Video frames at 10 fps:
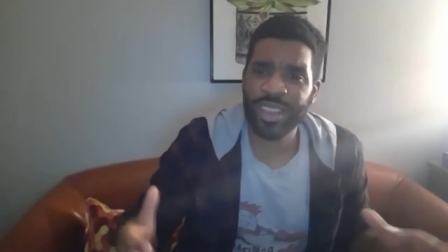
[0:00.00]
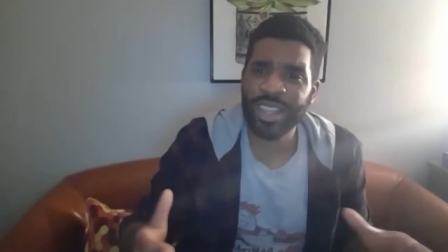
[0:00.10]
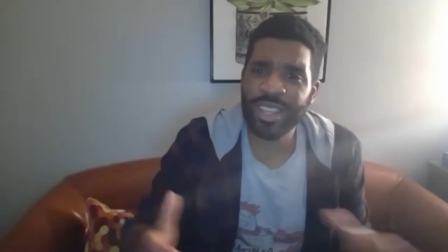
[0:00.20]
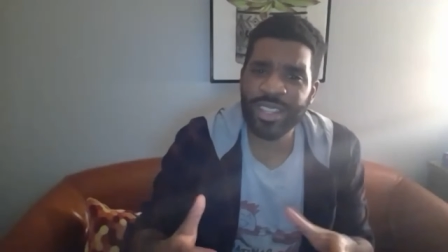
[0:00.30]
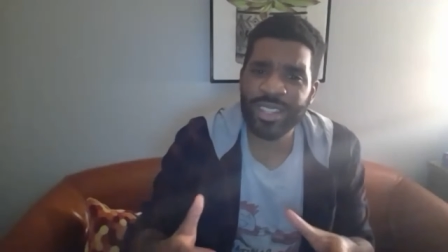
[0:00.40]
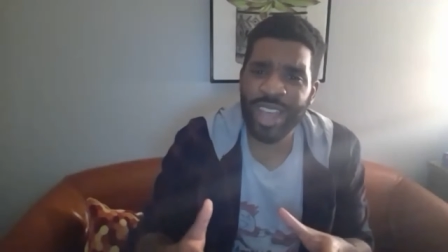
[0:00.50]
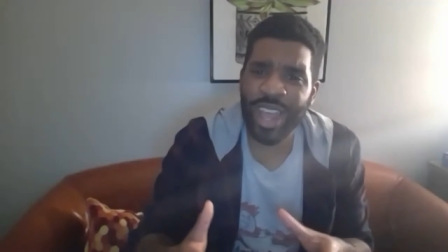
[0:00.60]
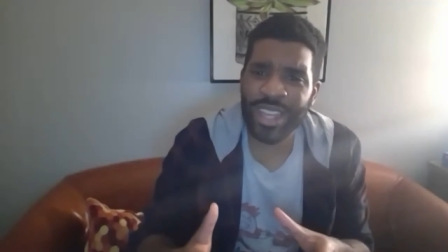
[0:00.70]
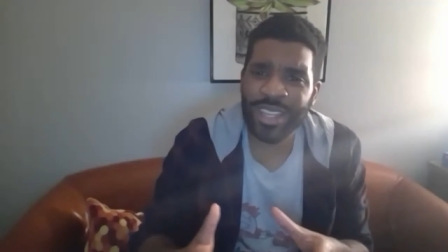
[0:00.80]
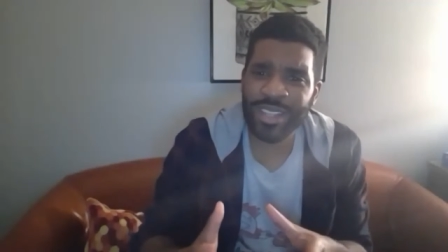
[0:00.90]
is
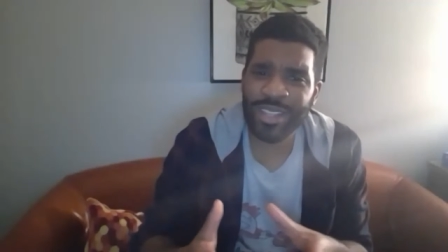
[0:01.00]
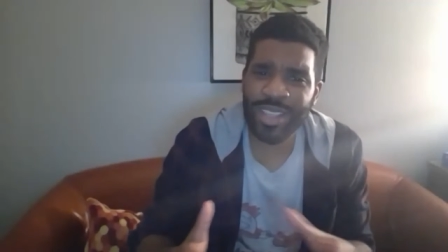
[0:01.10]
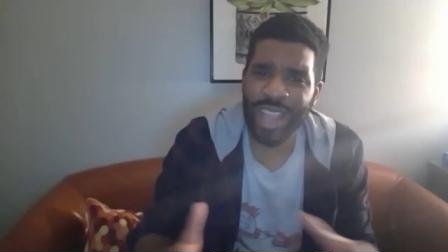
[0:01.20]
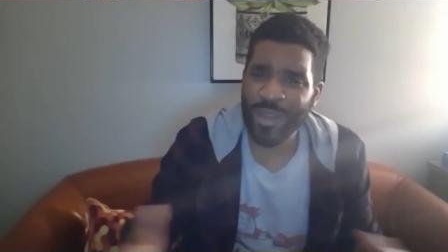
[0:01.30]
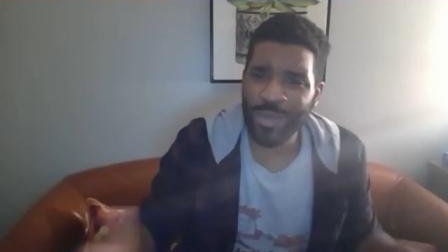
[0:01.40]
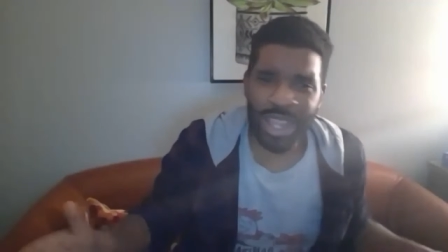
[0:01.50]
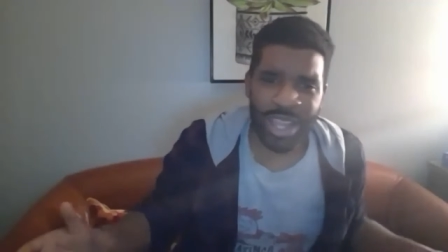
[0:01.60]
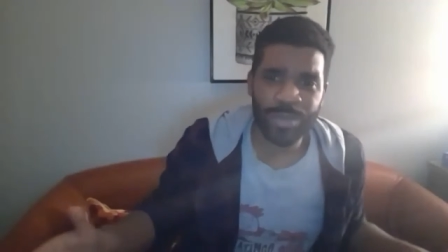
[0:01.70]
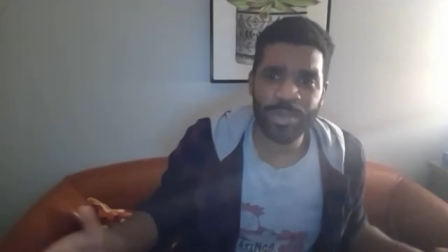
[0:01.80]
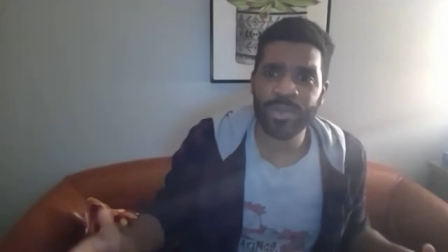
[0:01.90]
like not
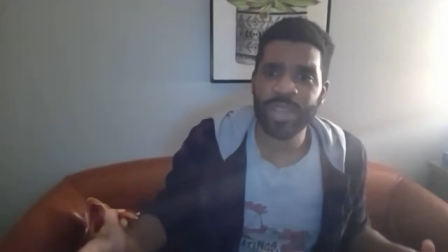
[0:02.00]
relatable.